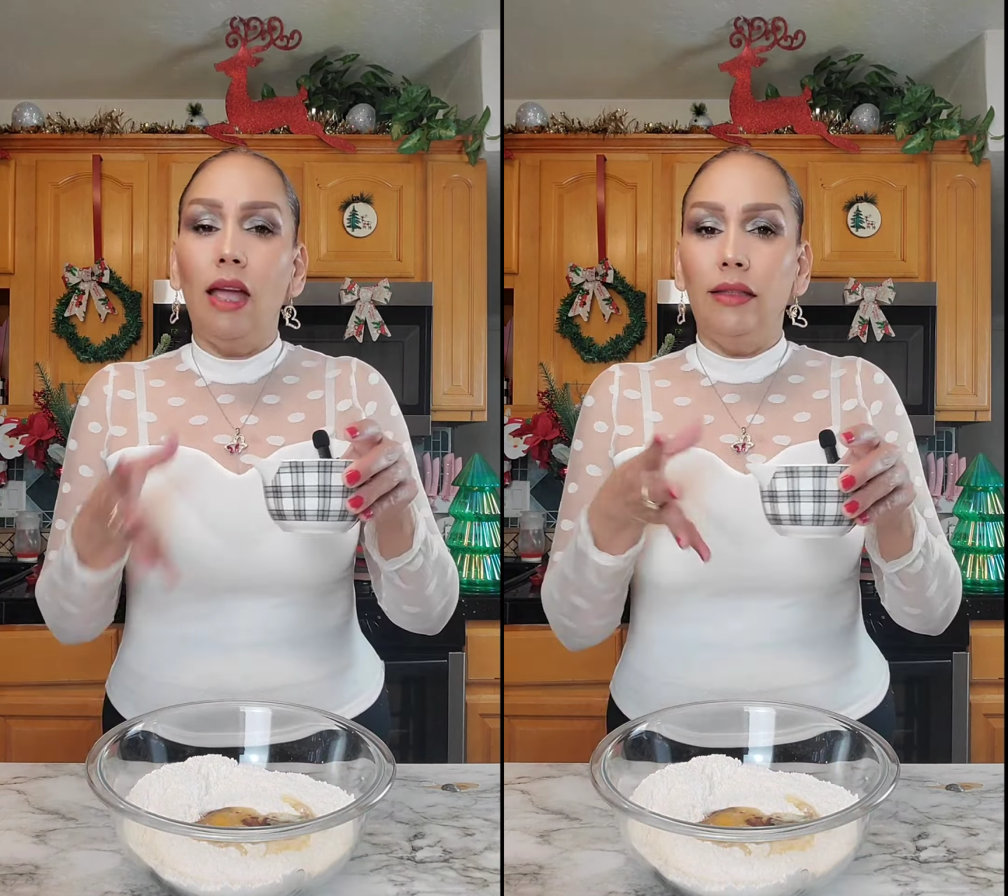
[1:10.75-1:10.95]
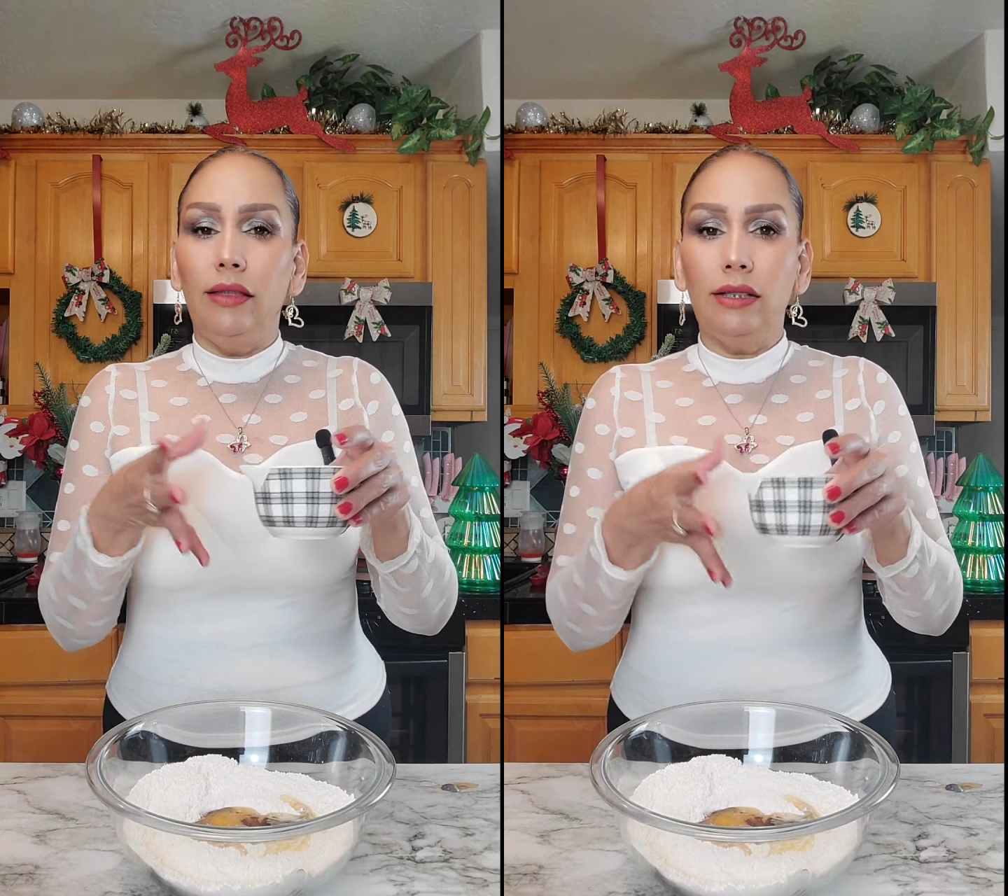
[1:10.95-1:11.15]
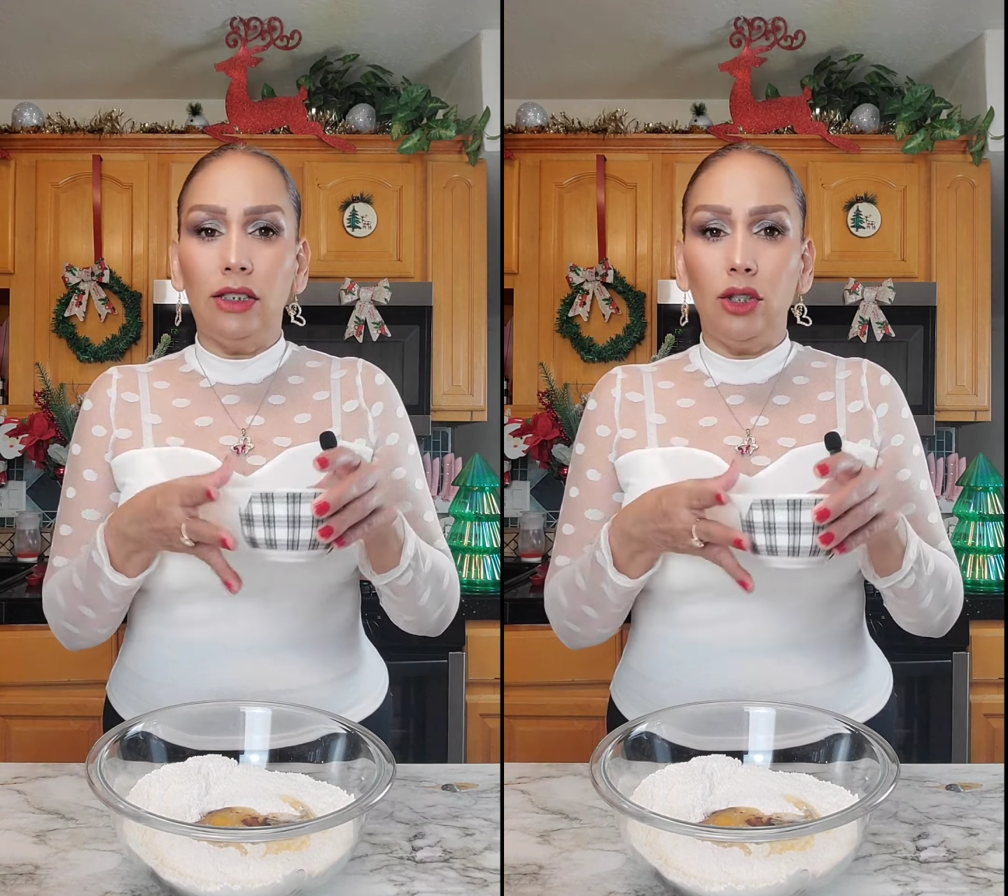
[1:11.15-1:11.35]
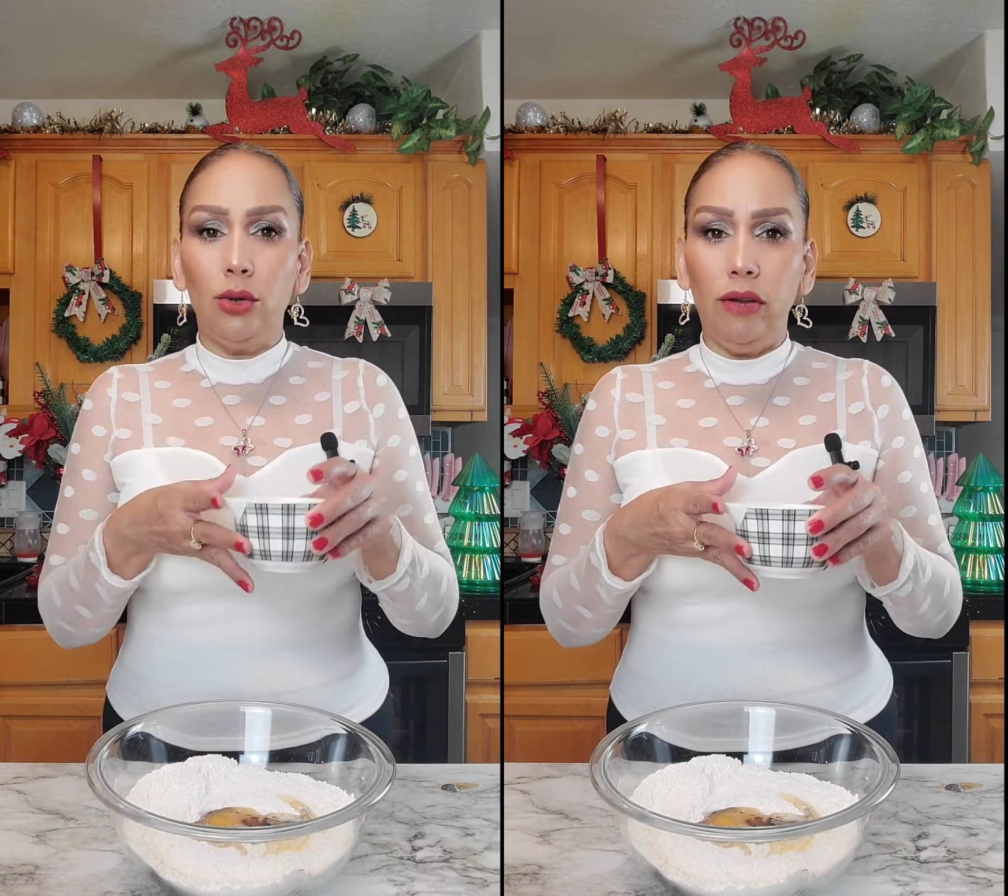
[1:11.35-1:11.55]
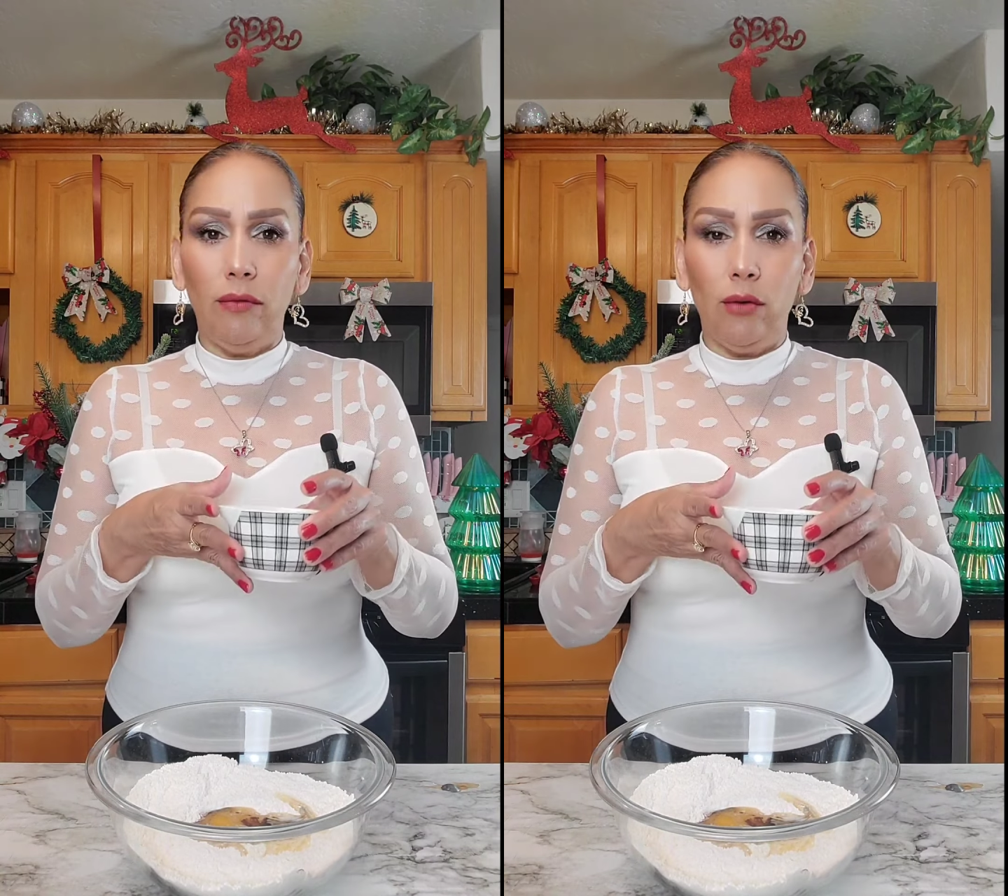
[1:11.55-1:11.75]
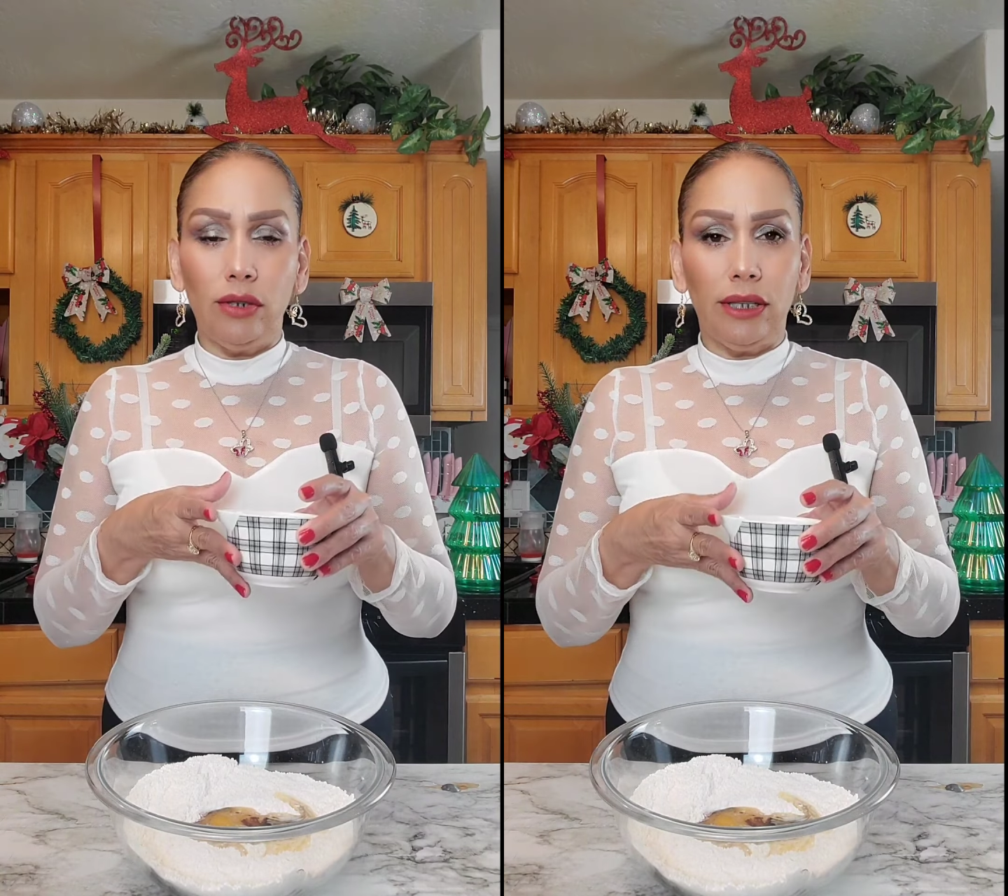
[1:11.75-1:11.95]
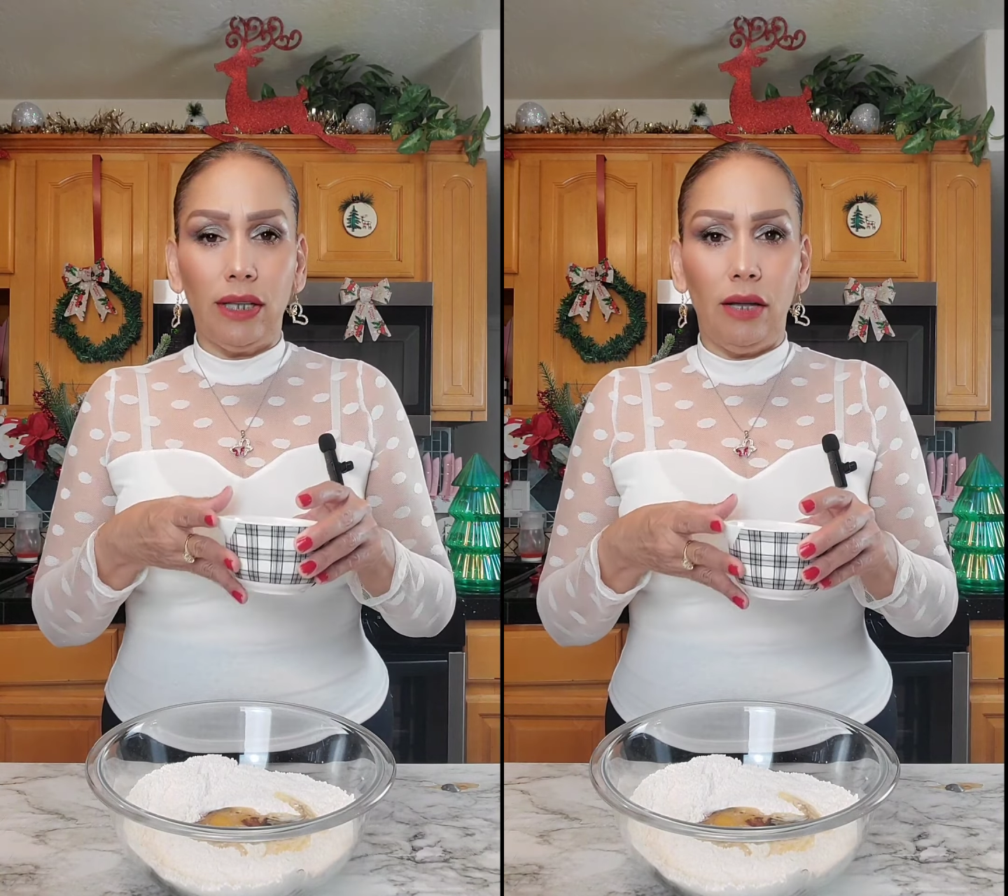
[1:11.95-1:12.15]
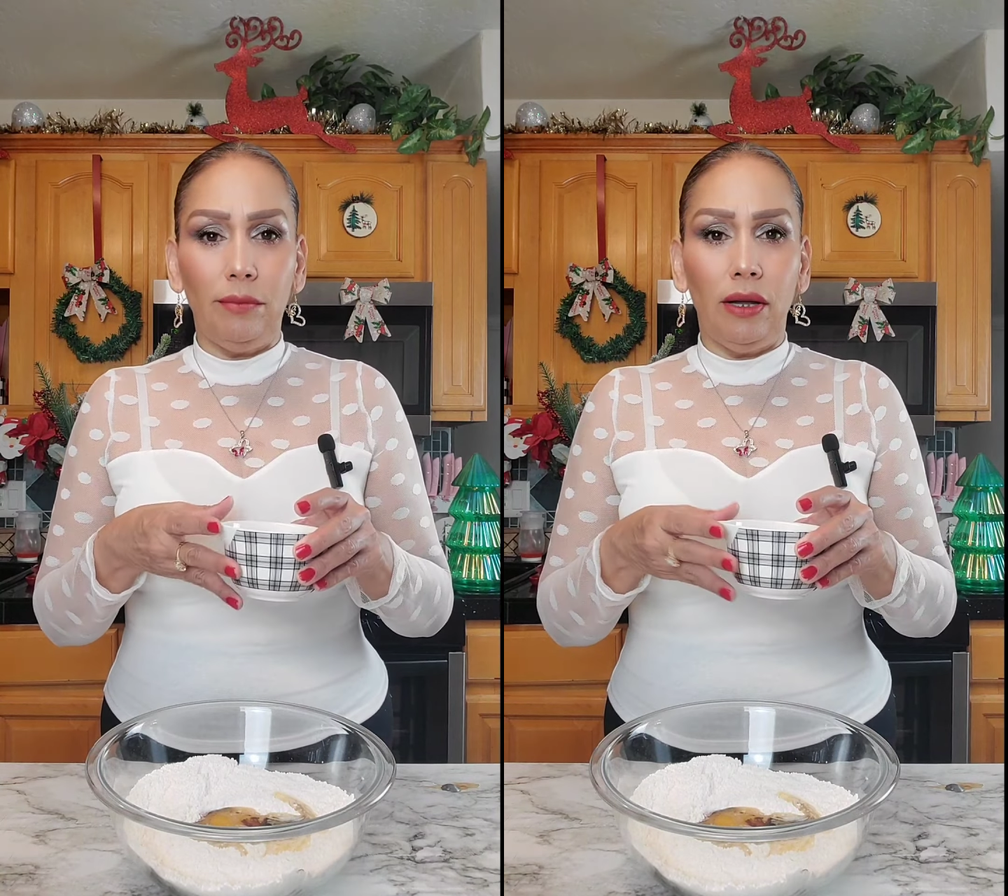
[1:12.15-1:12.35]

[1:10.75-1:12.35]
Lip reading: And this is 3/4 cup